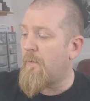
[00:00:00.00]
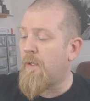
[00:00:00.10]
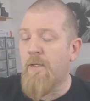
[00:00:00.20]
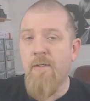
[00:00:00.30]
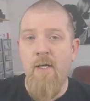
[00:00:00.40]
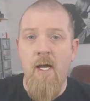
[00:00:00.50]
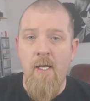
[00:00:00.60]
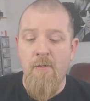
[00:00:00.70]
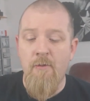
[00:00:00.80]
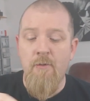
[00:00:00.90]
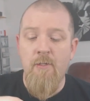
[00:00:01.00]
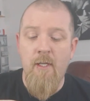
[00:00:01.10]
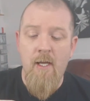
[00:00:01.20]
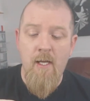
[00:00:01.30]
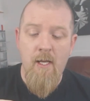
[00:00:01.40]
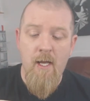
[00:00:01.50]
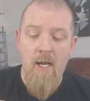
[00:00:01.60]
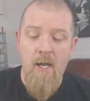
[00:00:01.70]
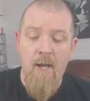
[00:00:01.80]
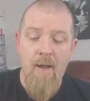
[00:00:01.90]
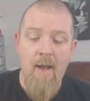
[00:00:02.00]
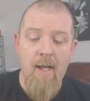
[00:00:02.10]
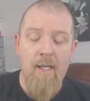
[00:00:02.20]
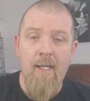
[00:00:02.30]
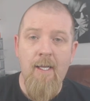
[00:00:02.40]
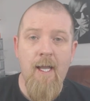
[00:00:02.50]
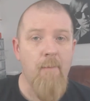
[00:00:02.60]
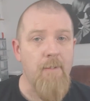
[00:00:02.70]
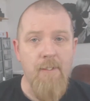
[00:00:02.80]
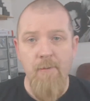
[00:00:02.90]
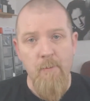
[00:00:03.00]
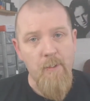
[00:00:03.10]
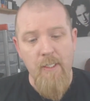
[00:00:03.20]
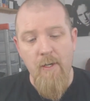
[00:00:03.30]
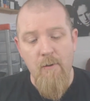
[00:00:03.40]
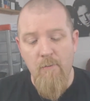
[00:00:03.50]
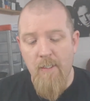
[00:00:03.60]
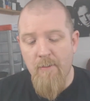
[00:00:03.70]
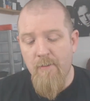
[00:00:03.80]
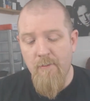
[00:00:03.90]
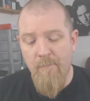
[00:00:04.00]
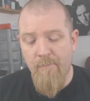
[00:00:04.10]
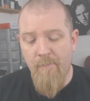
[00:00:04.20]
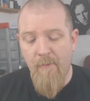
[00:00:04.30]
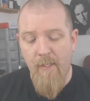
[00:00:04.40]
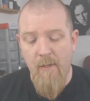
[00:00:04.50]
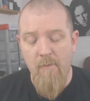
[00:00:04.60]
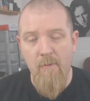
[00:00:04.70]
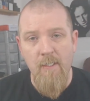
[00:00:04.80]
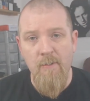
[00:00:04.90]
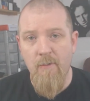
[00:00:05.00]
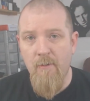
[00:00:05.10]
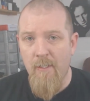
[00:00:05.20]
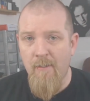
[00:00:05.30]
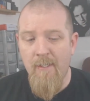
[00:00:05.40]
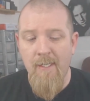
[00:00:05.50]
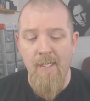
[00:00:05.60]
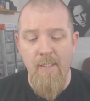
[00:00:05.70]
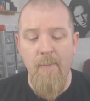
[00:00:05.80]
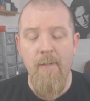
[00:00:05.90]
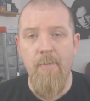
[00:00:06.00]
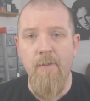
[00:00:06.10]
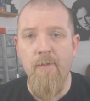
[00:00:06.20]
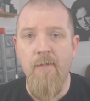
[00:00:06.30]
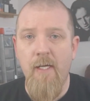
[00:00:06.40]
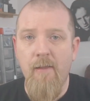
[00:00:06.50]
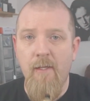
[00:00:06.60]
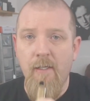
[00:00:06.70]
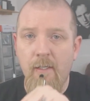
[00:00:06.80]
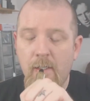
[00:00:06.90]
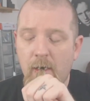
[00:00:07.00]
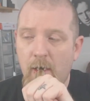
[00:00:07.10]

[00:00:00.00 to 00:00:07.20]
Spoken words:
because I just can't be doing with the O-rings. The O-rings, they need to be improved, I think.